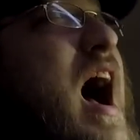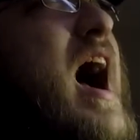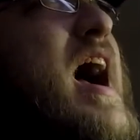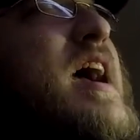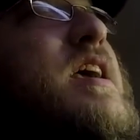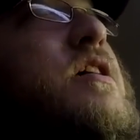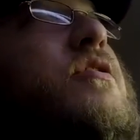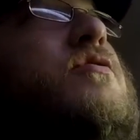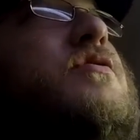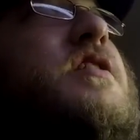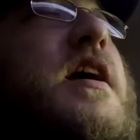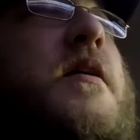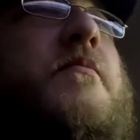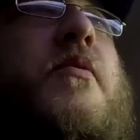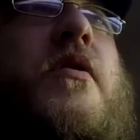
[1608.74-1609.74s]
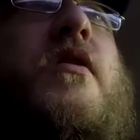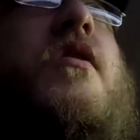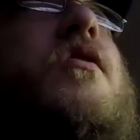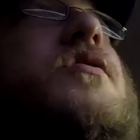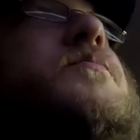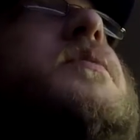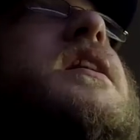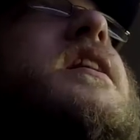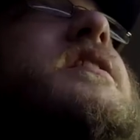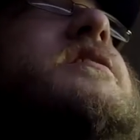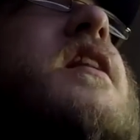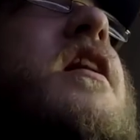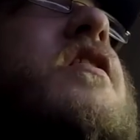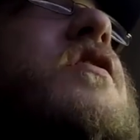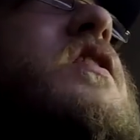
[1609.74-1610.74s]
I use 10.0s because
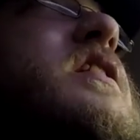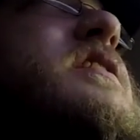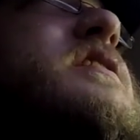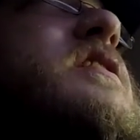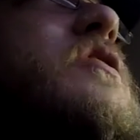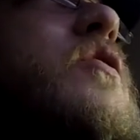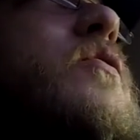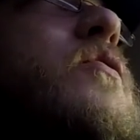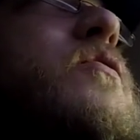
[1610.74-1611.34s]
not only does it go